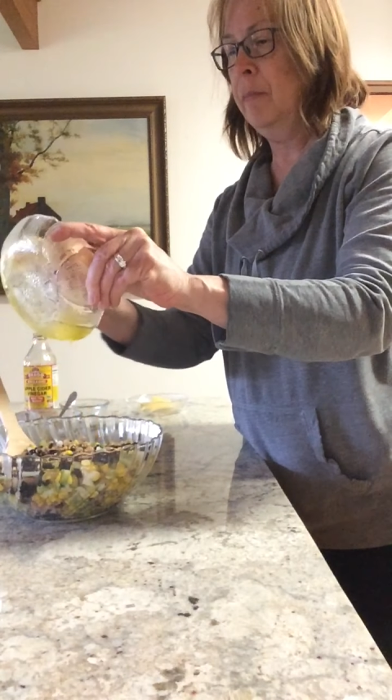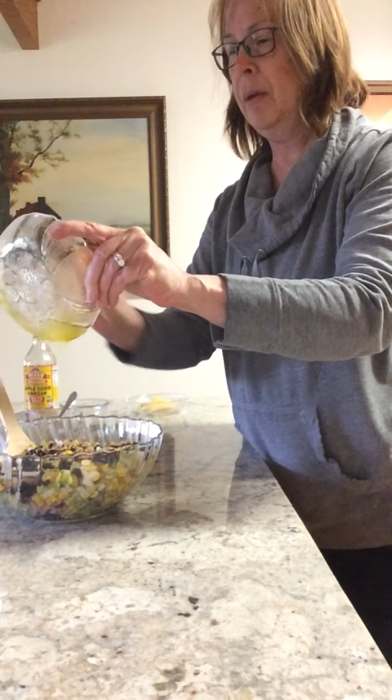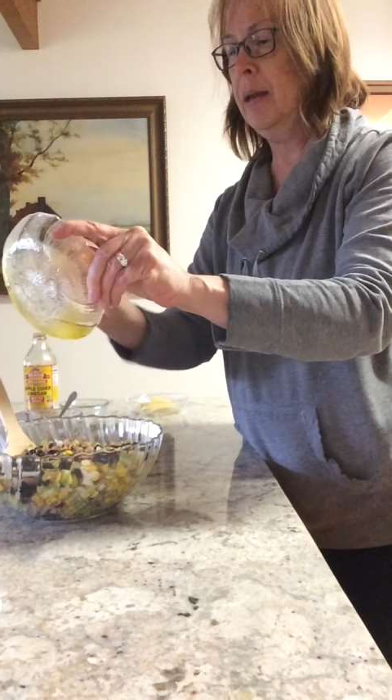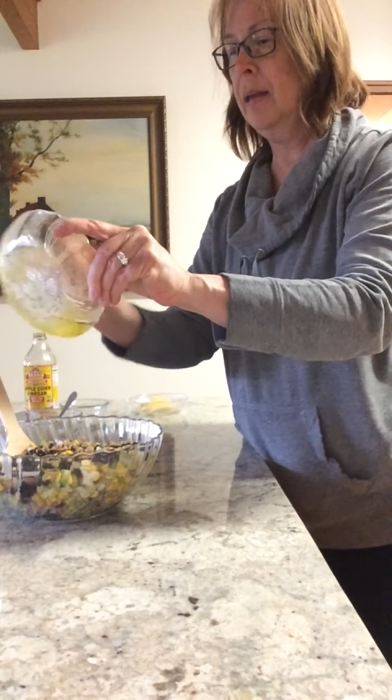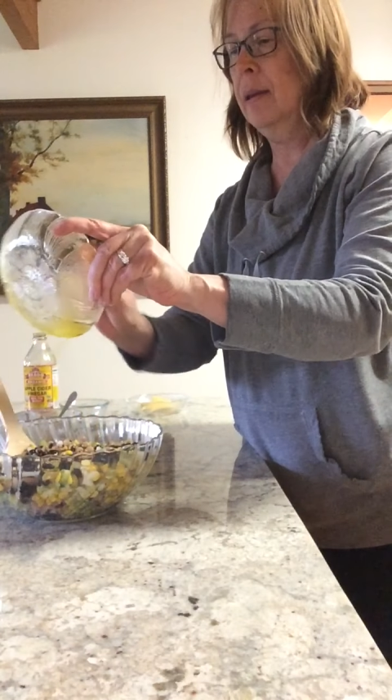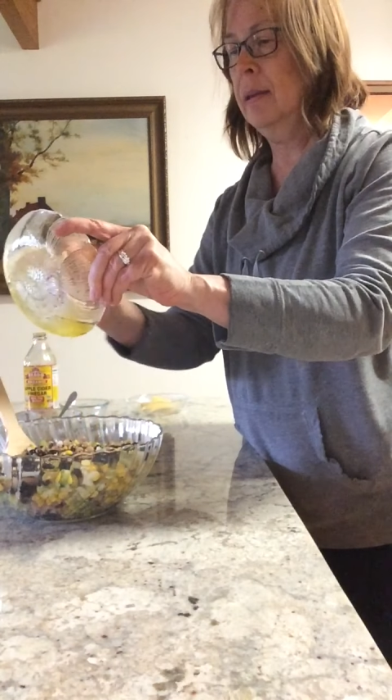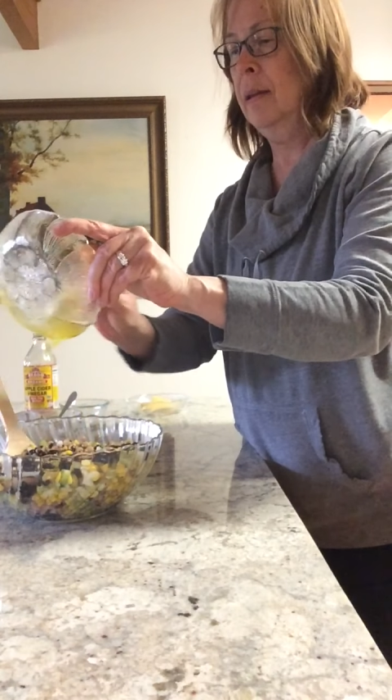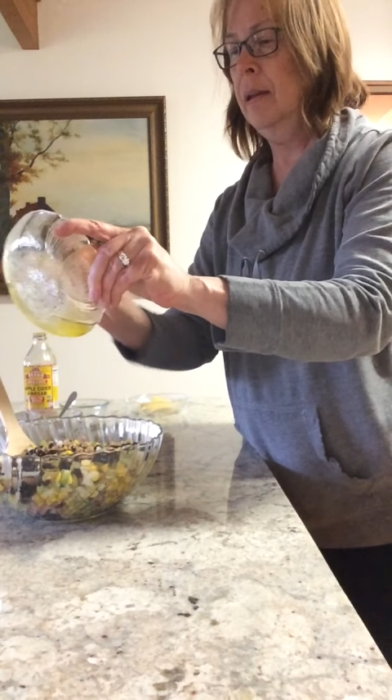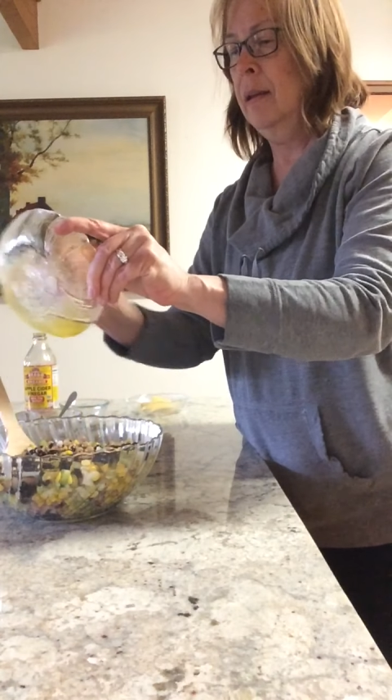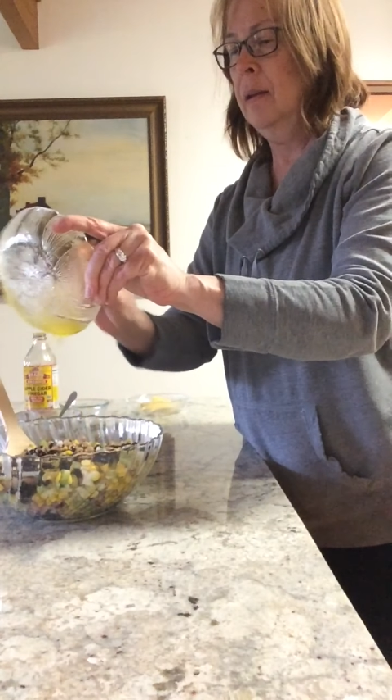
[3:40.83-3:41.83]
my
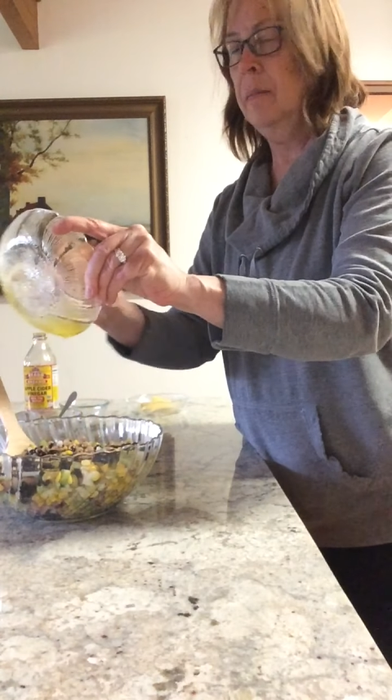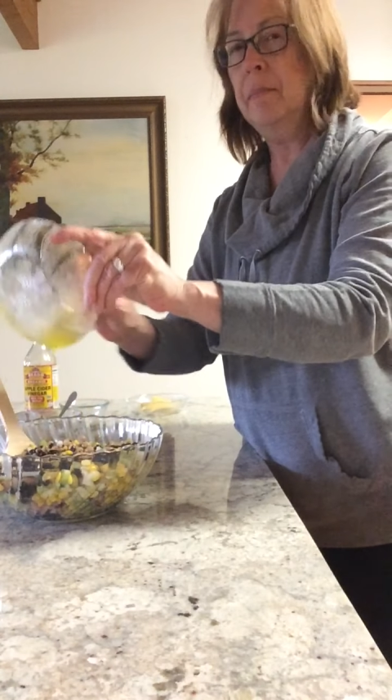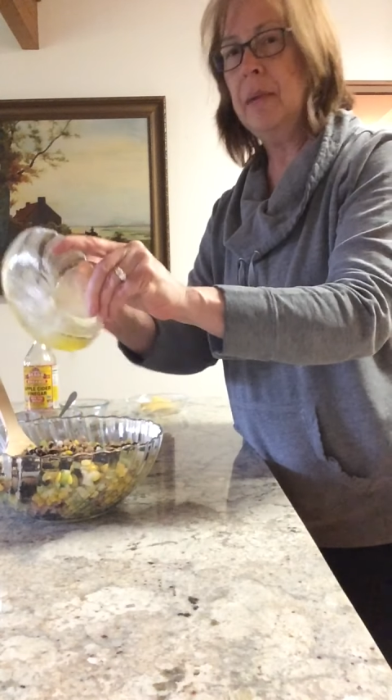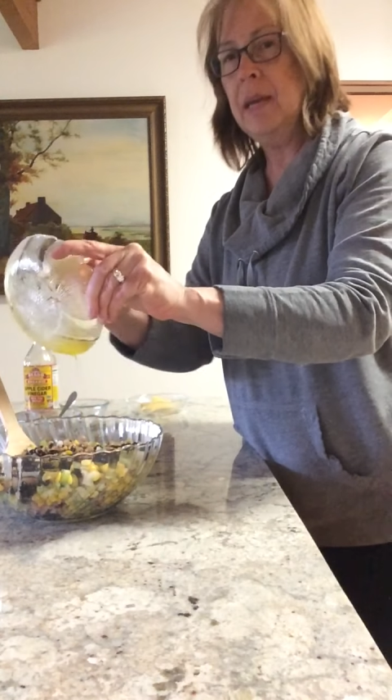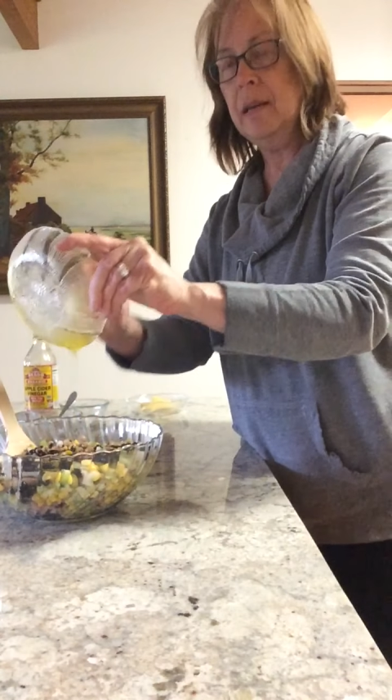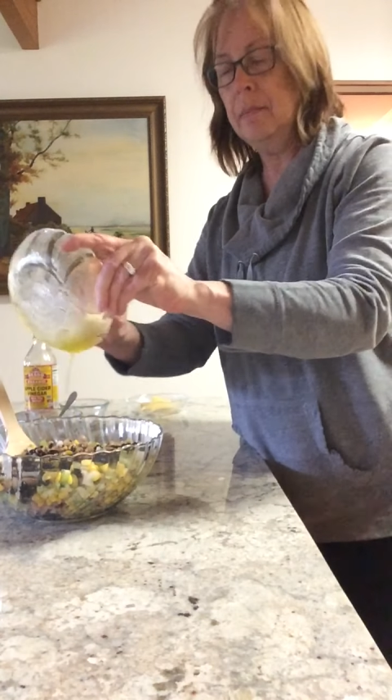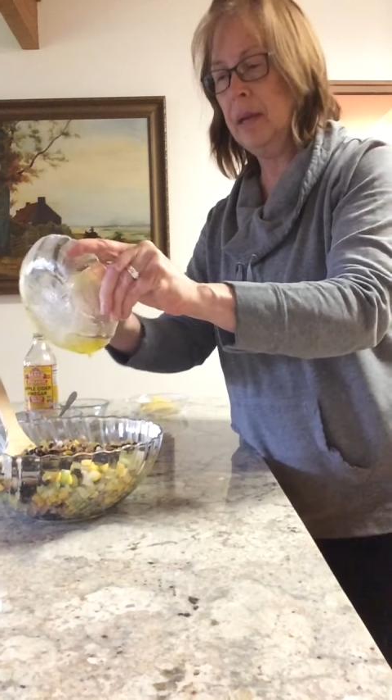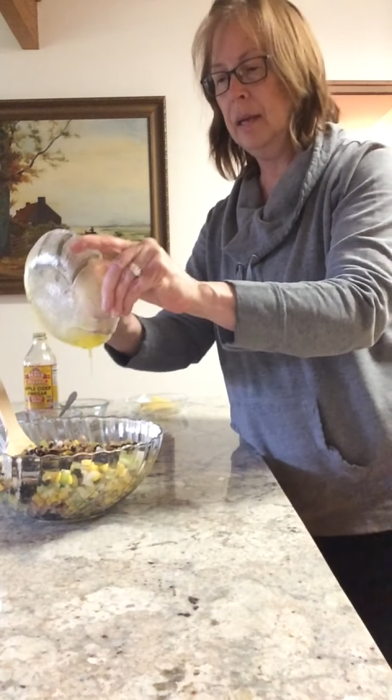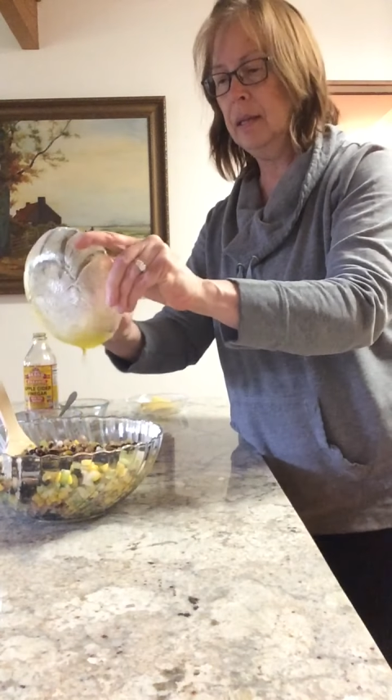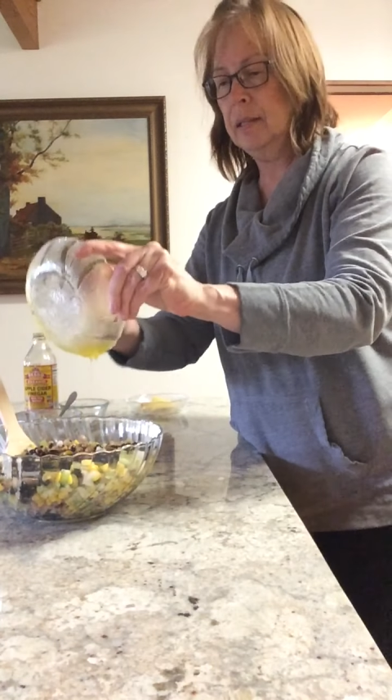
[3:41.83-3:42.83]
bean
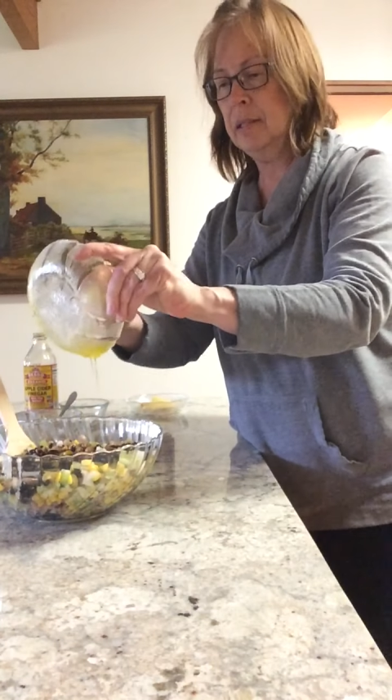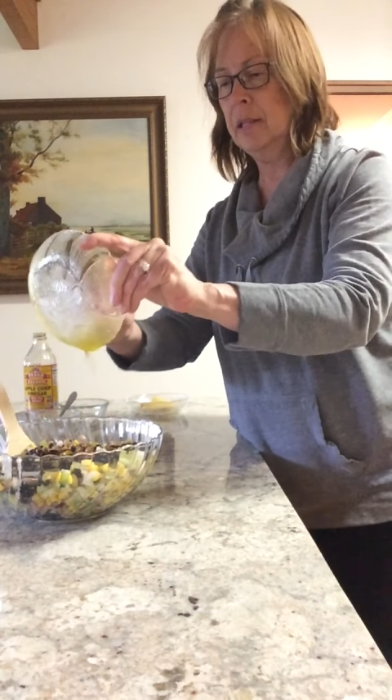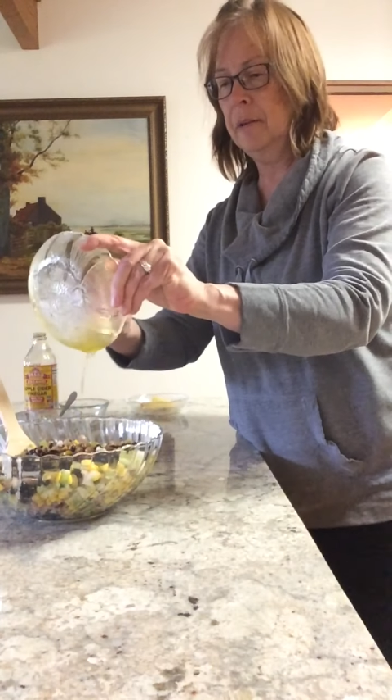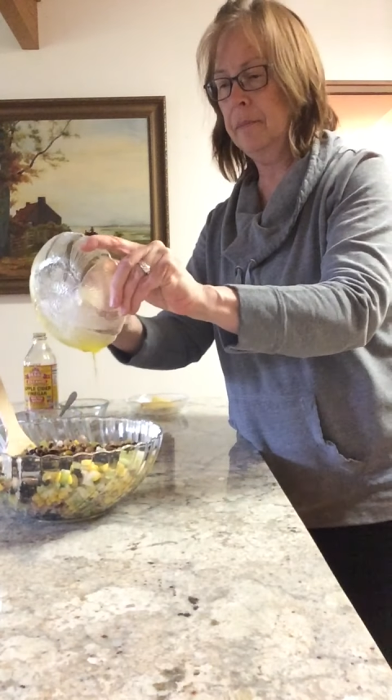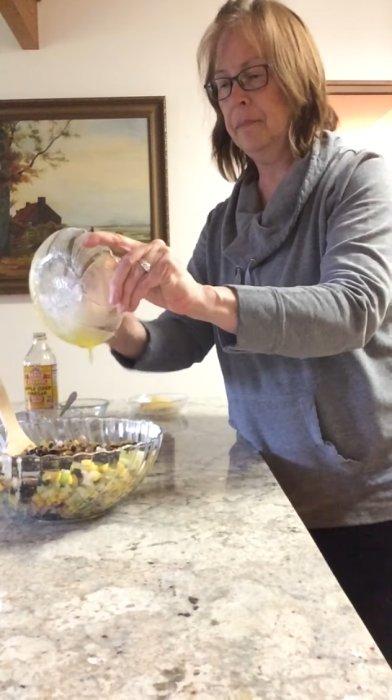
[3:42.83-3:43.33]
mix.